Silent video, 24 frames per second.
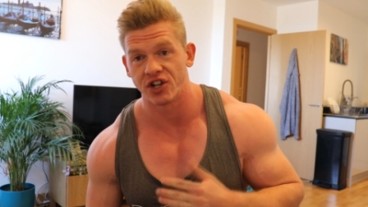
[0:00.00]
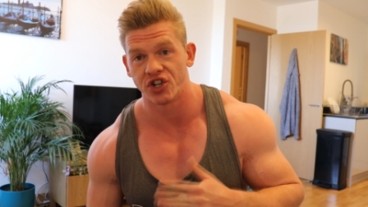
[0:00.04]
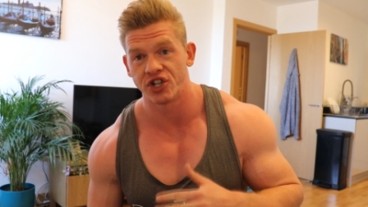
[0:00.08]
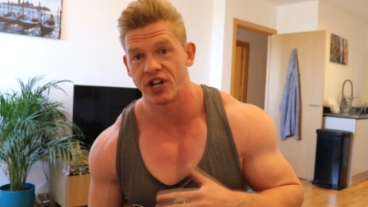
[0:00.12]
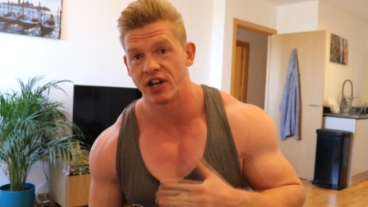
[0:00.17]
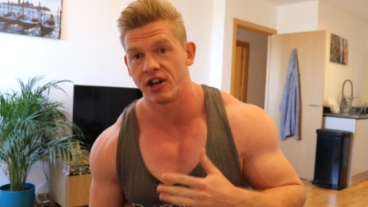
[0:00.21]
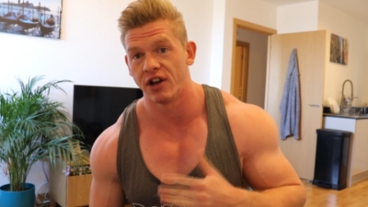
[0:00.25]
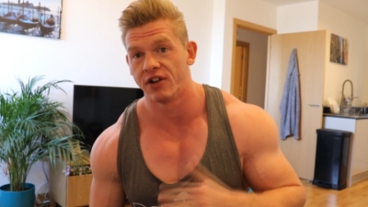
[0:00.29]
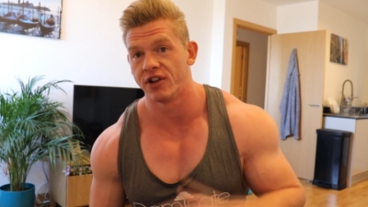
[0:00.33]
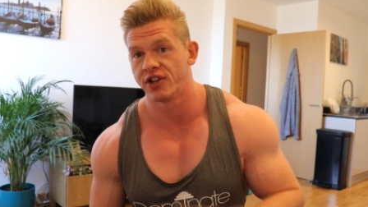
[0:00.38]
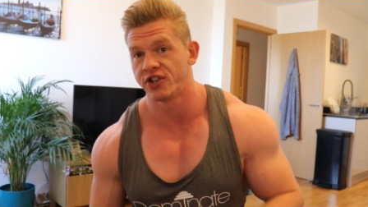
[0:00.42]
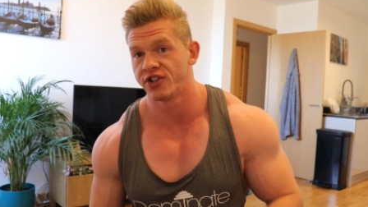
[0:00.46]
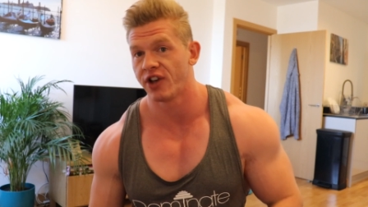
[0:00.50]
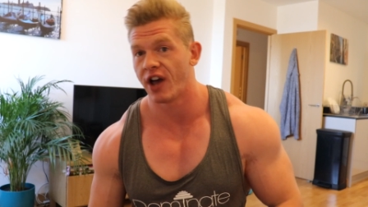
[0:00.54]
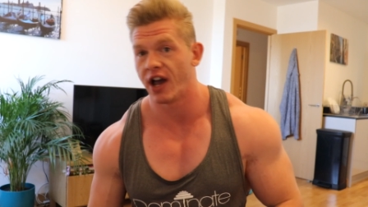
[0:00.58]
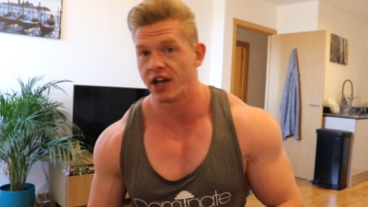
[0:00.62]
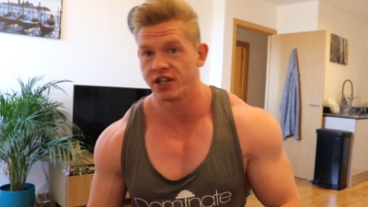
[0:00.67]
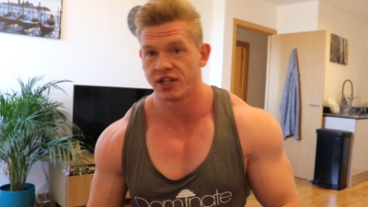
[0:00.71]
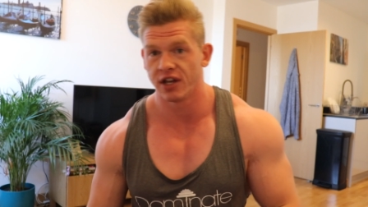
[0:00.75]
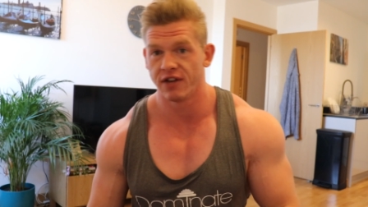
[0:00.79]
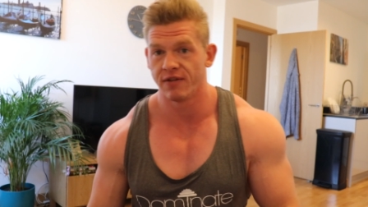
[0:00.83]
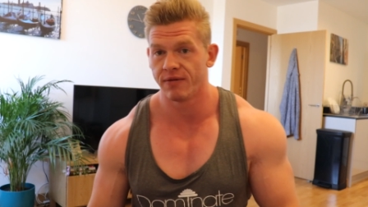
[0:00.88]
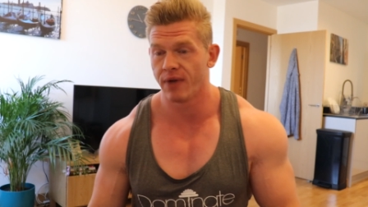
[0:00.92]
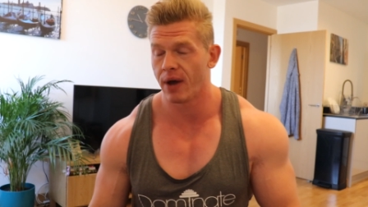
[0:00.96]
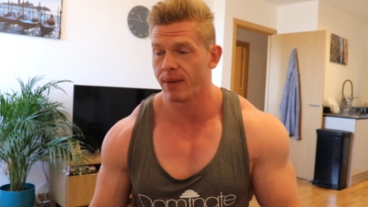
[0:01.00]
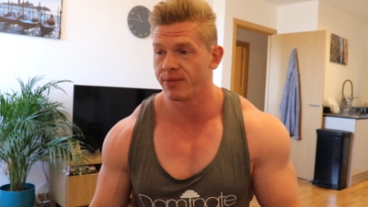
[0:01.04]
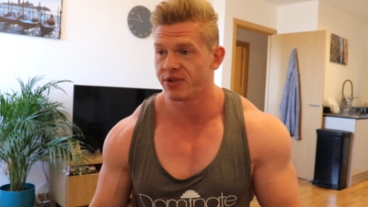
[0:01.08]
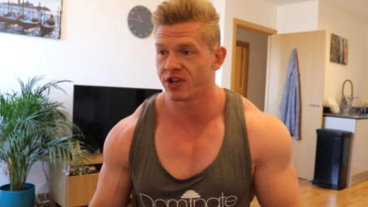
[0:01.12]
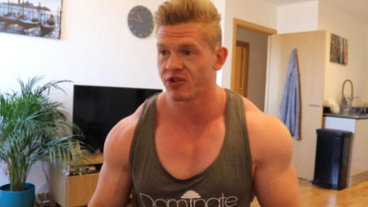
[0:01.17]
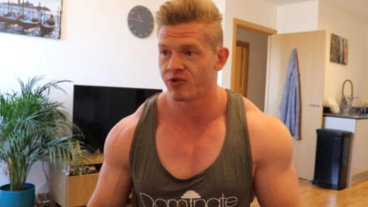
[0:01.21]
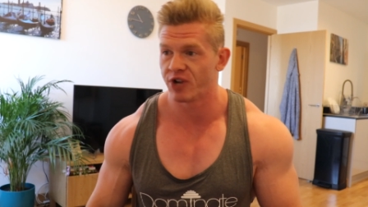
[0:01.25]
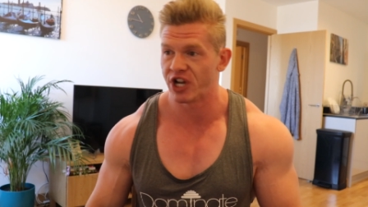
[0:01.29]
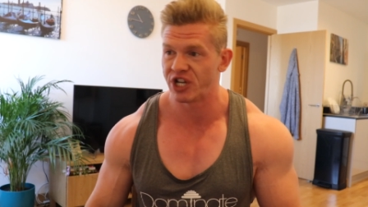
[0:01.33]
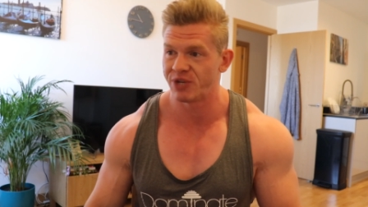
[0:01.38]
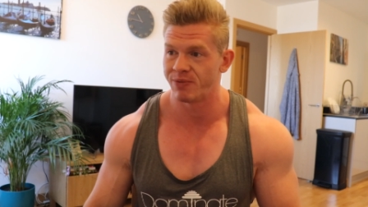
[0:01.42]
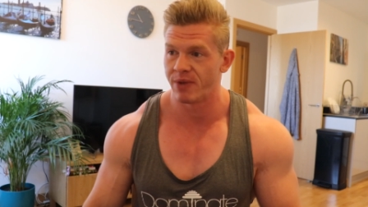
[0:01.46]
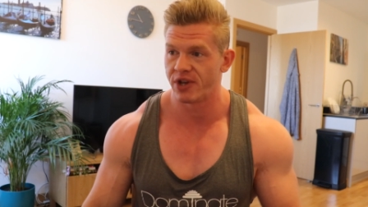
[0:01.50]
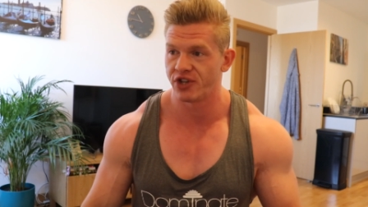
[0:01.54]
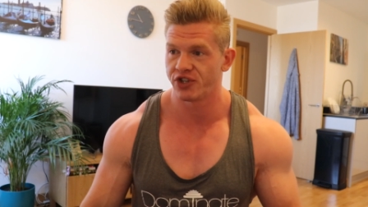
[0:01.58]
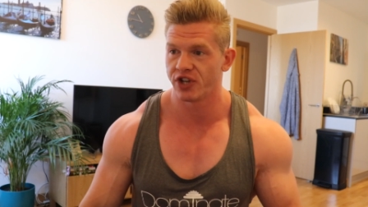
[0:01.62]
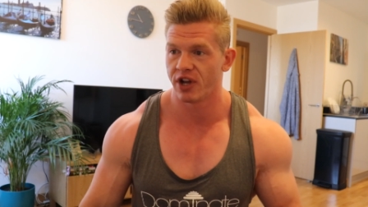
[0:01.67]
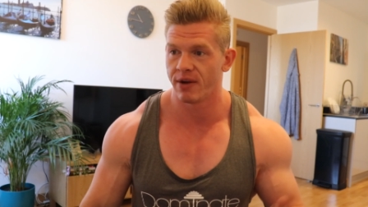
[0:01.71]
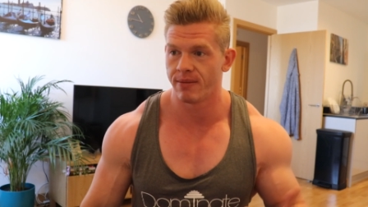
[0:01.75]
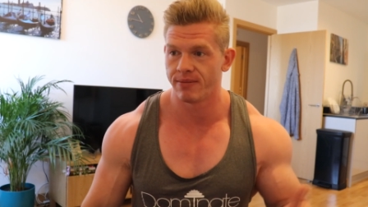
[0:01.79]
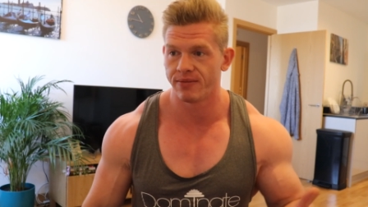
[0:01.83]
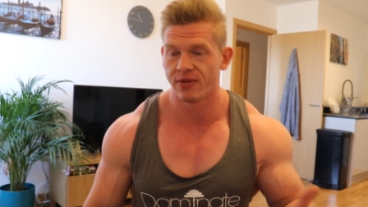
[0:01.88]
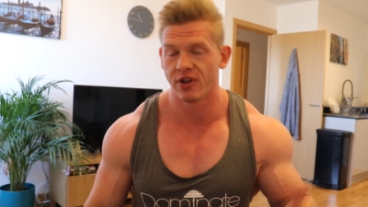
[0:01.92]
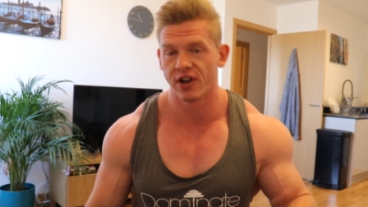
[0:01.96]
a shitload of size over up to Christmas.
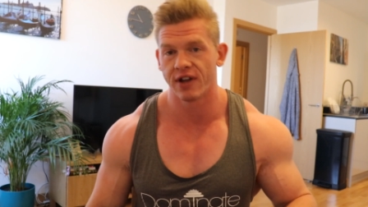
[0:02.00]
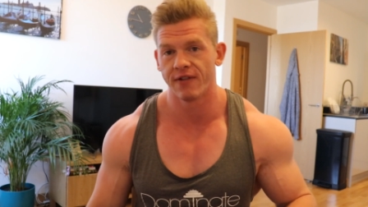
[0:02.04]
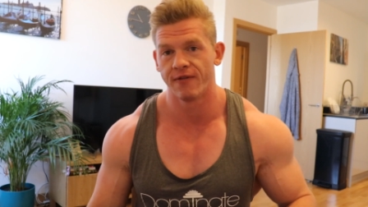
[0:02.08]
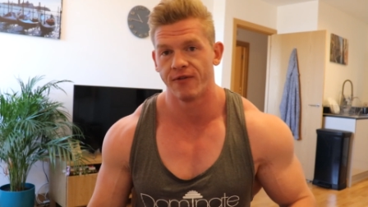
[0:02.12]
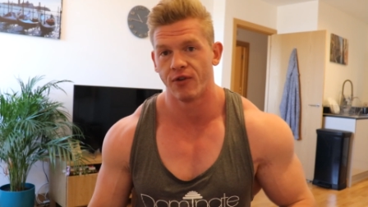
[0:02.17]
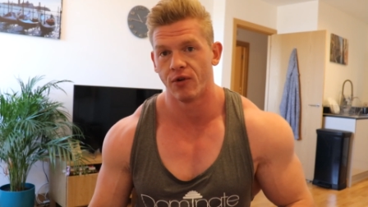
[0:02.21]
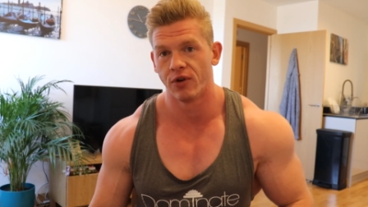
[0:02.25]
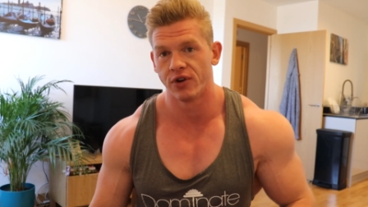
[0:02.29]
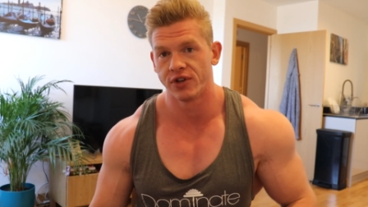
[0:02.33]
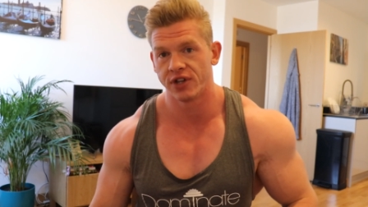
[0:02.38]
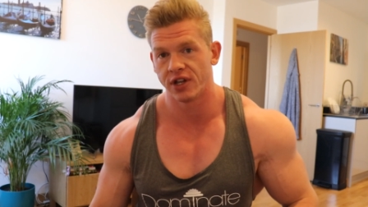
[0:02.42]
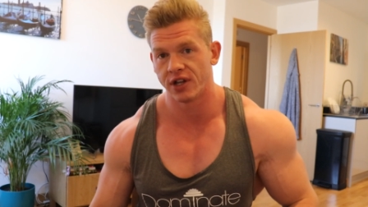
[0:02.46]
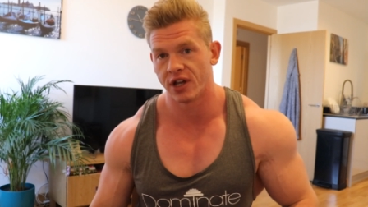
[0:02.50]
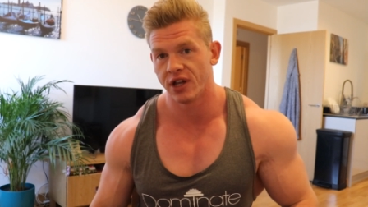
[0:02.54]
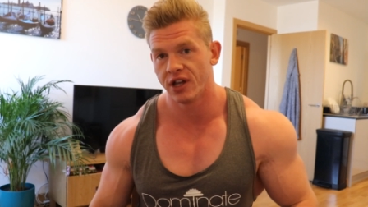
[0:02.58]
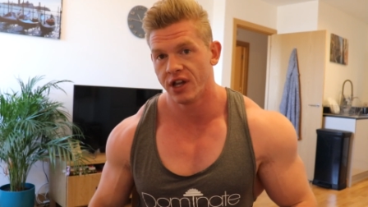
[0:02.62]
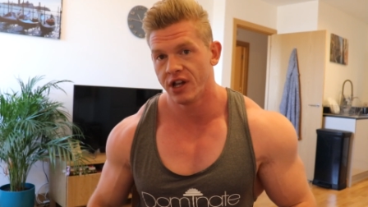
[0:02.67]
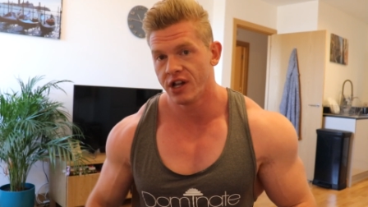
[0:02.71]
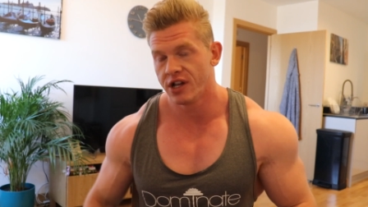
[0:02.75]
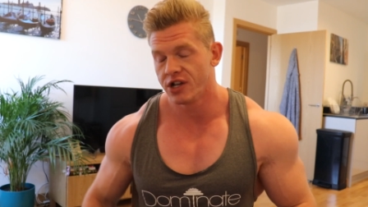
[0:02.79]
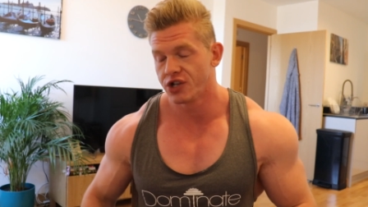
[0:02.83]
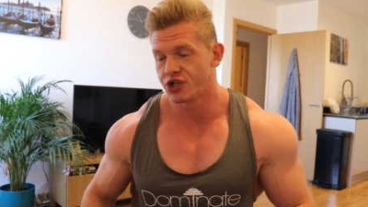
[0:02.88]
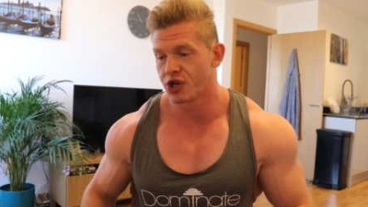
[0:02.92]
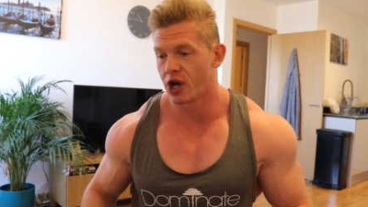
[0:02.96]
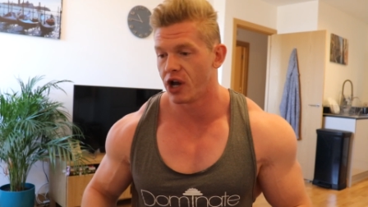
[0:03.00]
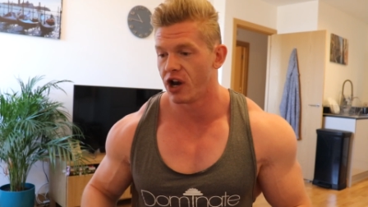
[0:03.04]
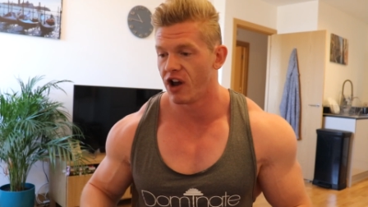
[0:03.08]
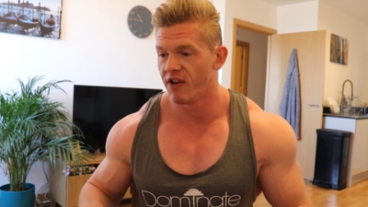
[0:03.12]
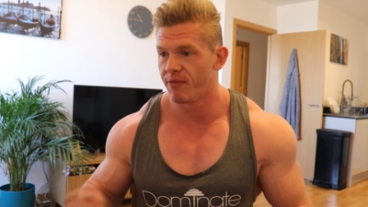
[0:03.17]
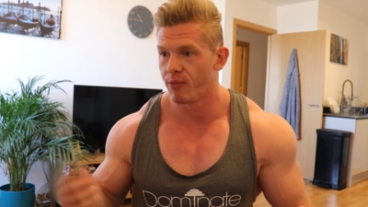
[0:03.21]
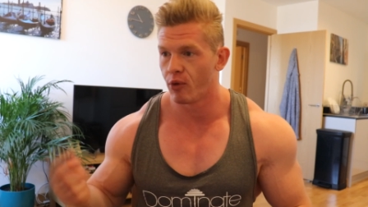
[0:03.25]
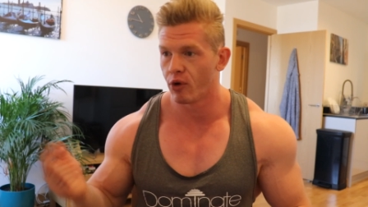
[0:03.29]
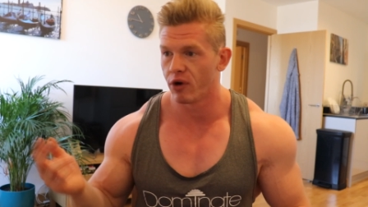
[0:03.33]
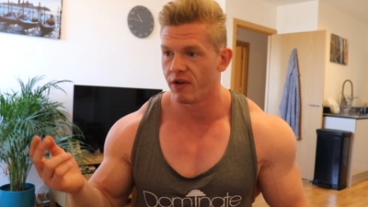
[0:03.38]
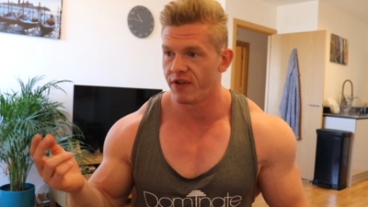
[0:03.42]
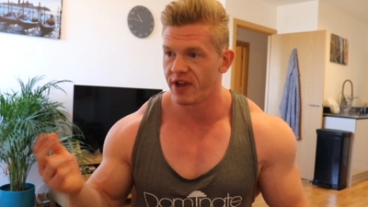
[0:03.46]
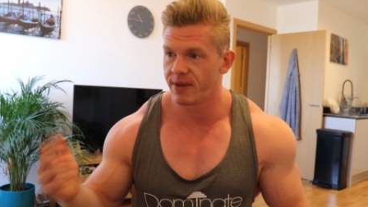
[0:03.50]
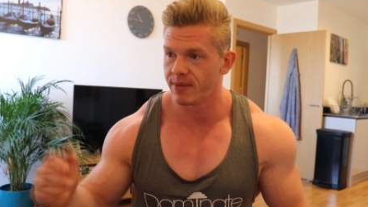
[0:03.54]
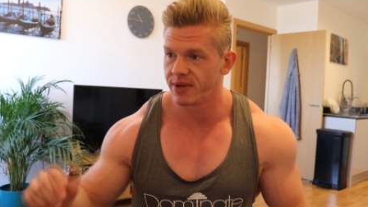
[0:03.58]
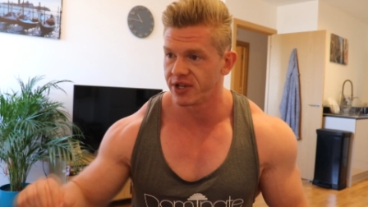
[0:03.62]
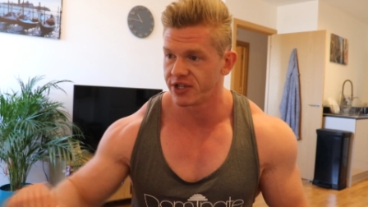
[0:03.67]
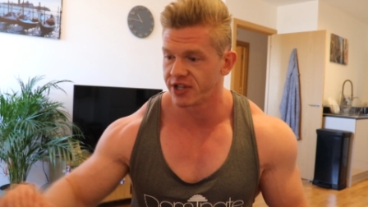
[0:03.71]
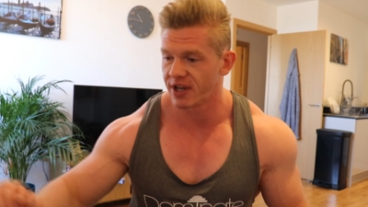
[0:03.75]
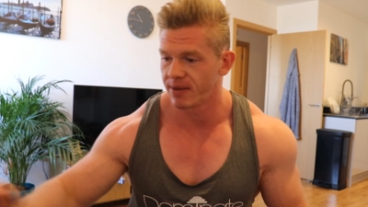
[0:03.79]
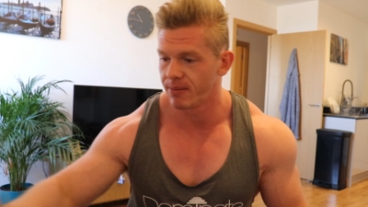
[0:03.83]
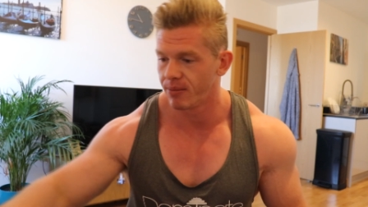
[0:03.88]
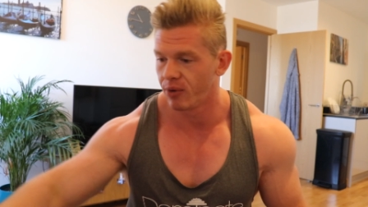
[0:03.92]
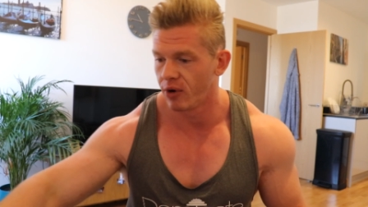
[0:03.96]
So I'm looking forward to showing off more of him
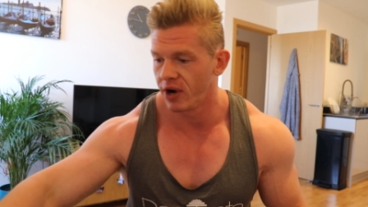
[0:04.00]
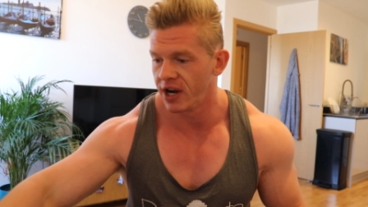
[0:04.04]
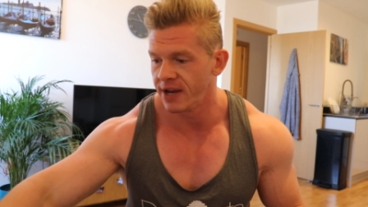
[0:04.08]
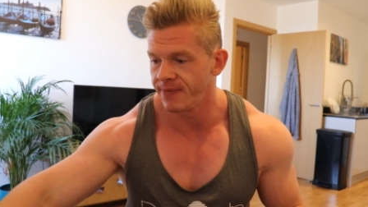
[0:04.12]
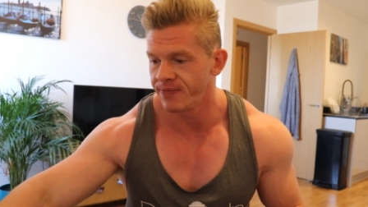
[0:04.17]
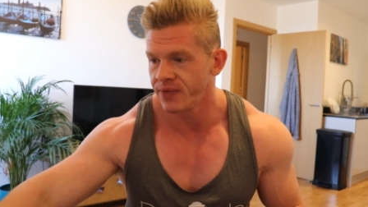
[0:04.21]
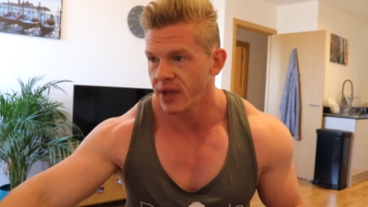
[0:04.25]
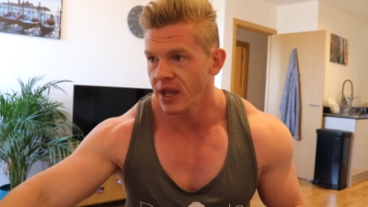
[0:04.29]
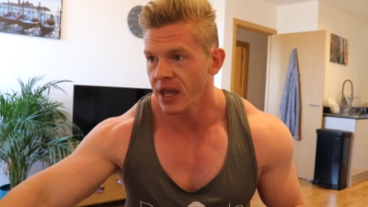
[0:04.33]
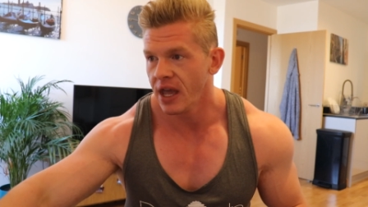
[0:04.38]
at some point.